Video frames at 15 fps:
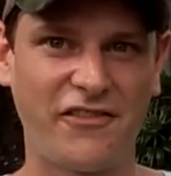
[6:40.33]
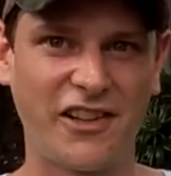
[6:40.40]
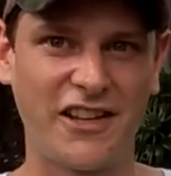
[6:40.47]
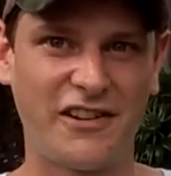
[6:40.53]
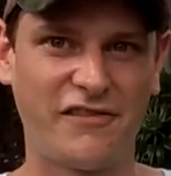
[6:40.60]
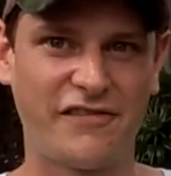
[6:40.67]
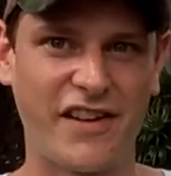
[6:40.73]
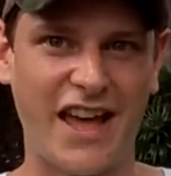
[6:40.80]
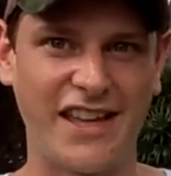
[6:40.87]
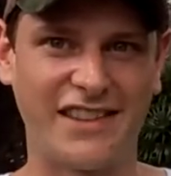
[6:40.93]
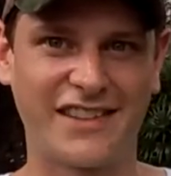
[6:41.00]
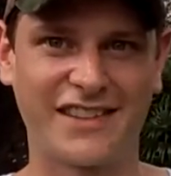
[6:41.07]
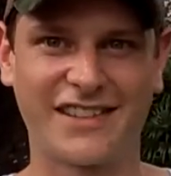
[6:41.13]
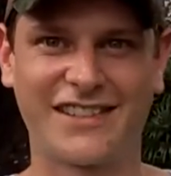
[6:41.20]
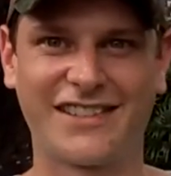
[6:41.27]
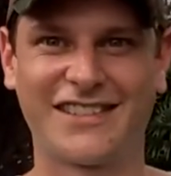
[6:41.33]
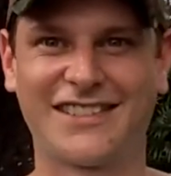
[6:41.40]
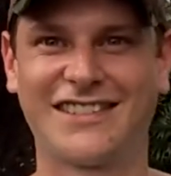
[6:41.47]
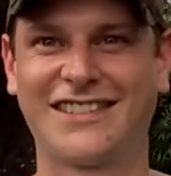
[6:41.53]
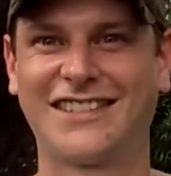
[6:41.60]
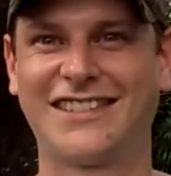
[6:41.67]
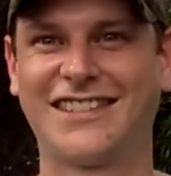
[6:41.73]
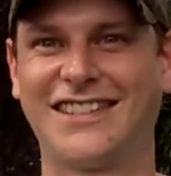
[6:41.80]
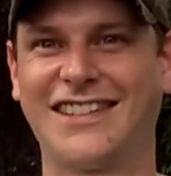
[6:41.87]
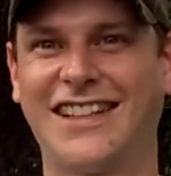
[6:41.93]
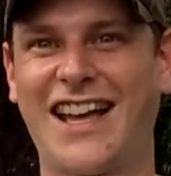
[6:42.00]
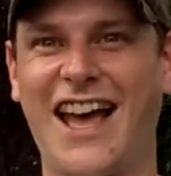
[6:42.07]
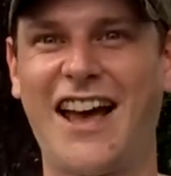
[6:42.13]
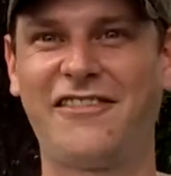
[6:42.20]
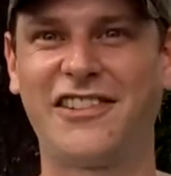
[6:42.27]
have a little faith.
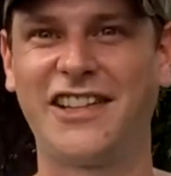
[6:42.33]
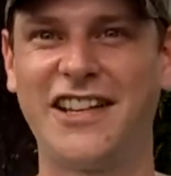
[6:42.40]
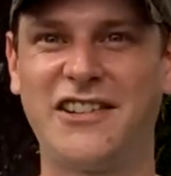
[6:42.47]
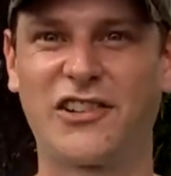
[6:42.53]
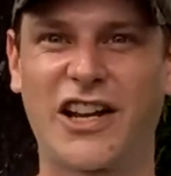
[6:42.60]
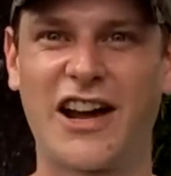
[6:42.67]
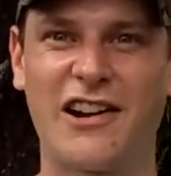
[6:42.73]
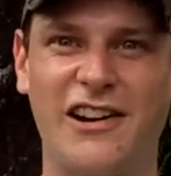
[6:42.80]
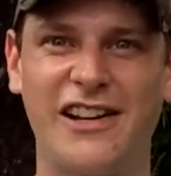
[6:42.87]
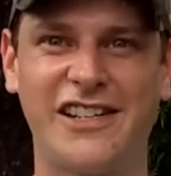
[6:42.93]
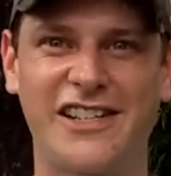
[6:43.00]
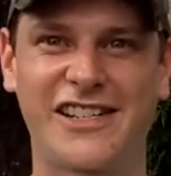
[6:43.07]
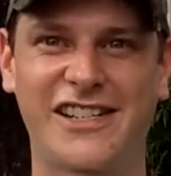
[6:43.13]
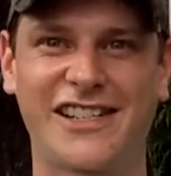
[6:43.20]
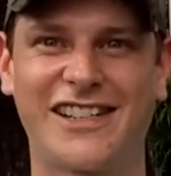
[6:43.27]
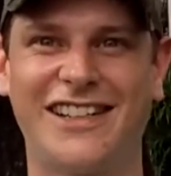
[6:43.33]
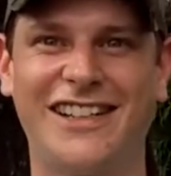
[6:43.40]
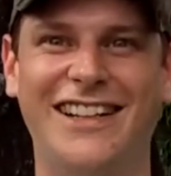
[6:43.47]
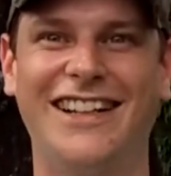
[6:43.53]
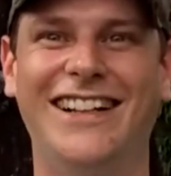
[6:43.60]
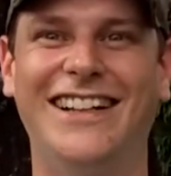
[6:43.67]
Have a little courage.